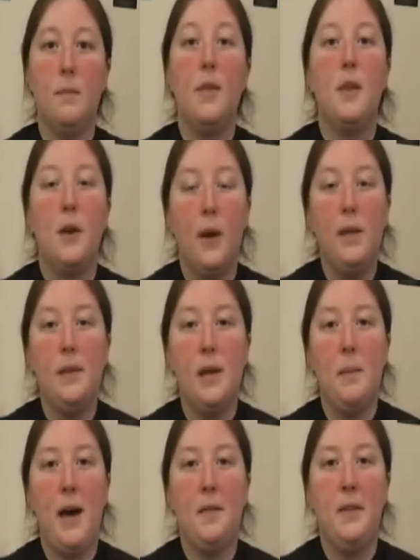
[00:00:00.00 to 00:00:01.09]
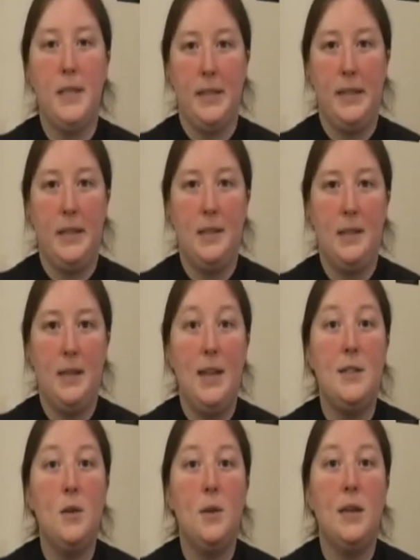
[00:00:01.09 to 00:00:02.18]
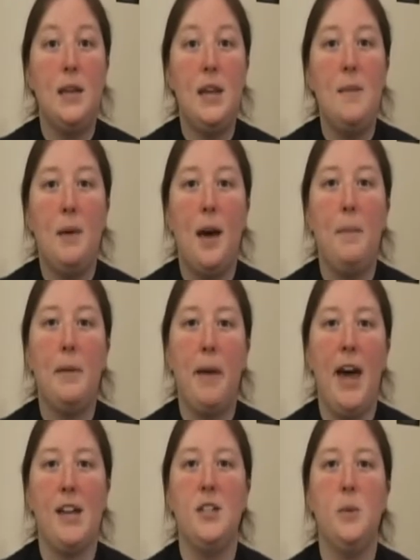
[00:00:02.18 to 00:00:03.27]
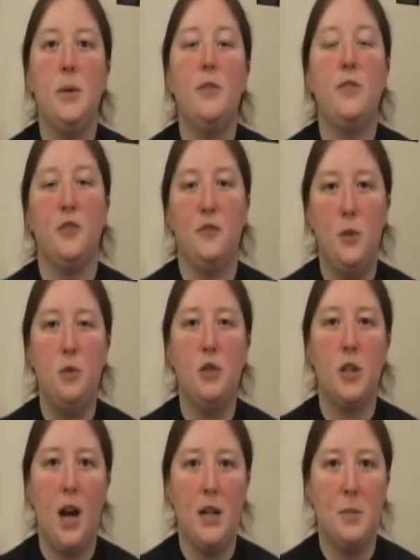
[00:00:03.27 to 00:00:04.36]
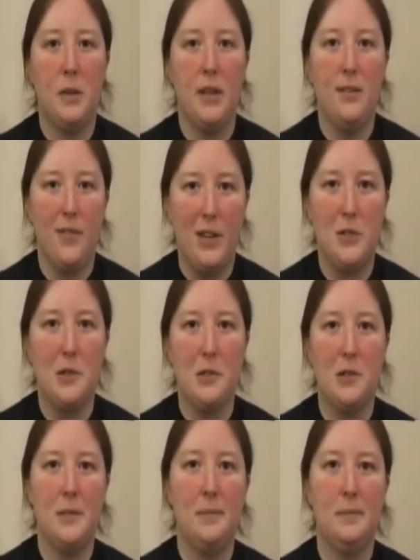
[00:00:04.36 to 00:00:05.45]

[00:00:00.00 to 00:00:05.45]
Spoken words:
The great thing about this list is you can keep coming back to it for future cosplay adventures.